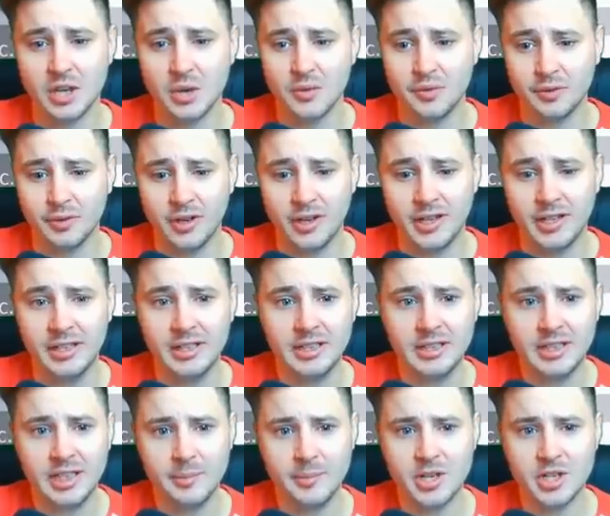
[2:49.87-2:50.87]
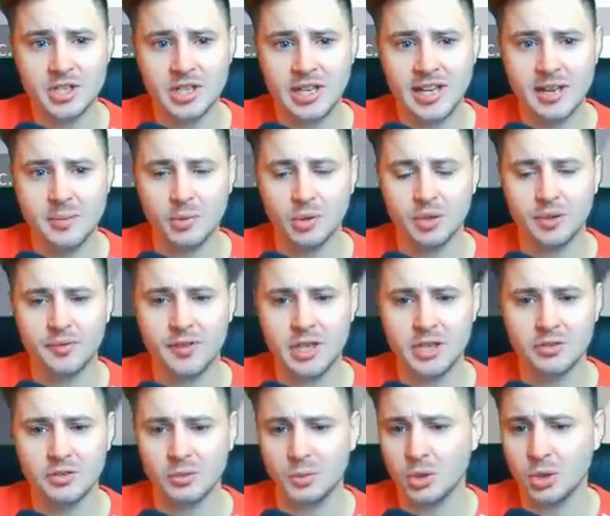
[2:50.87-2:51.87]
go for it. Let me just claim all of
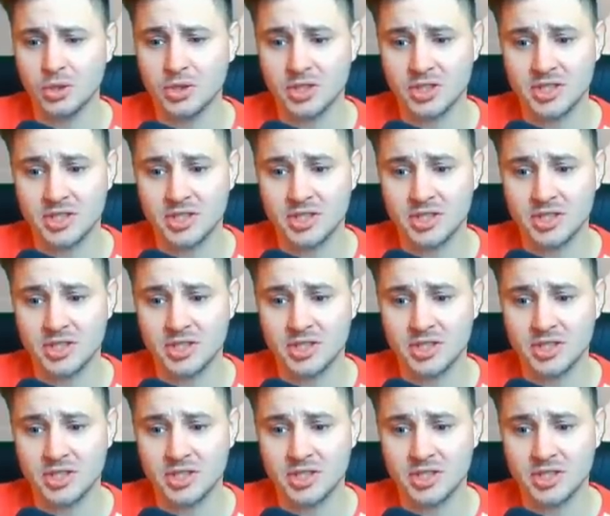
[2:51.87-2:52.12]
these rewards,